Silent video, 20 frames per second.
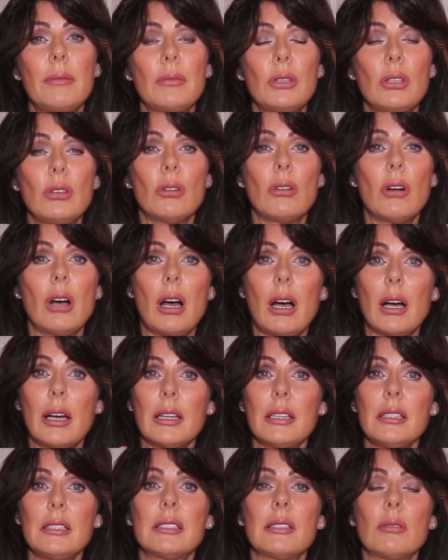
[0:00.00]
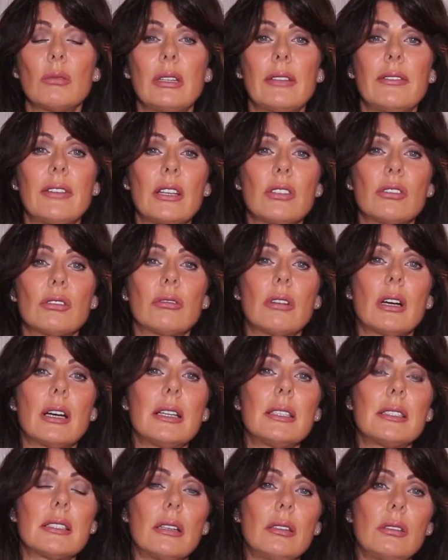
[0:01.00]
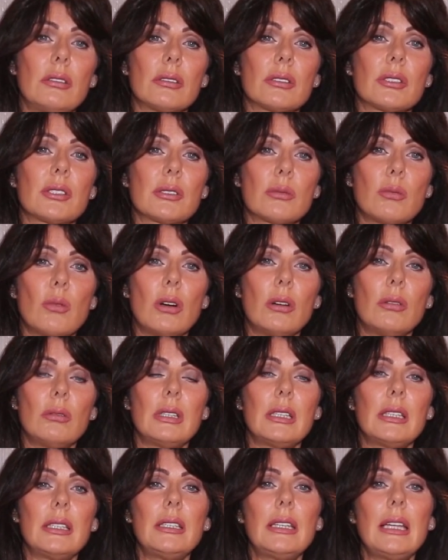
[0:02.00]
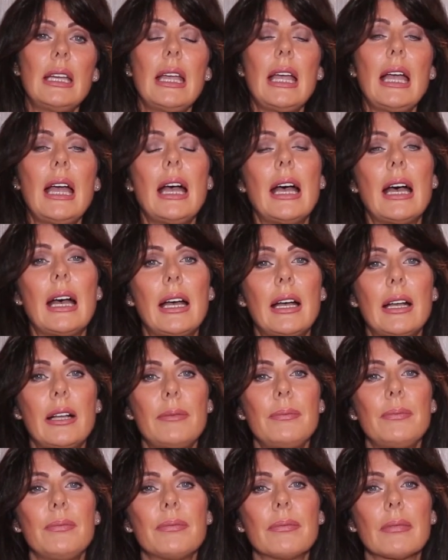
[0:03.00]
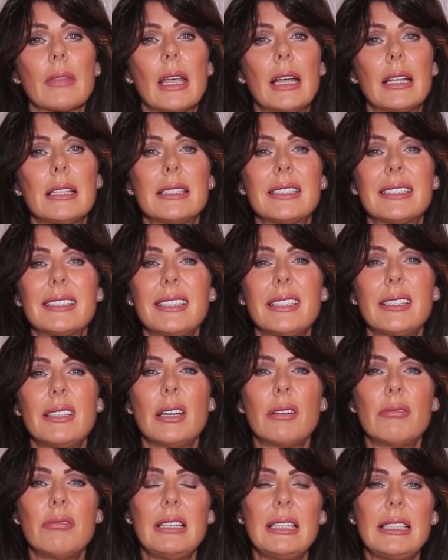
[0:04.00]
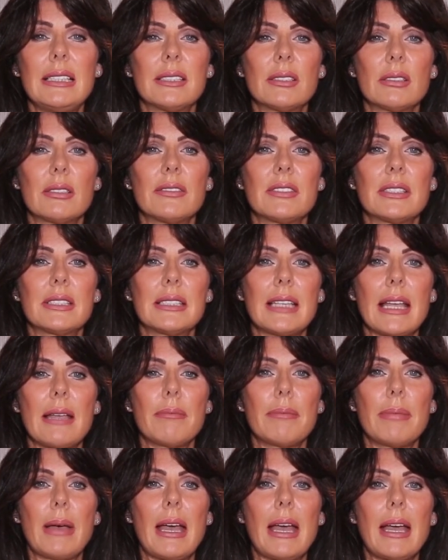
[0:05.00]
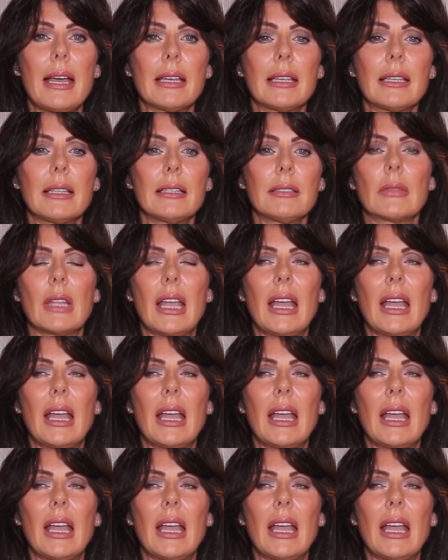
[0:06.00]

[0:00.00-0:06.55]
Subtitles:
Your eyes, it will affect your eyes, they'll look swollen, and you know, really sort of set back.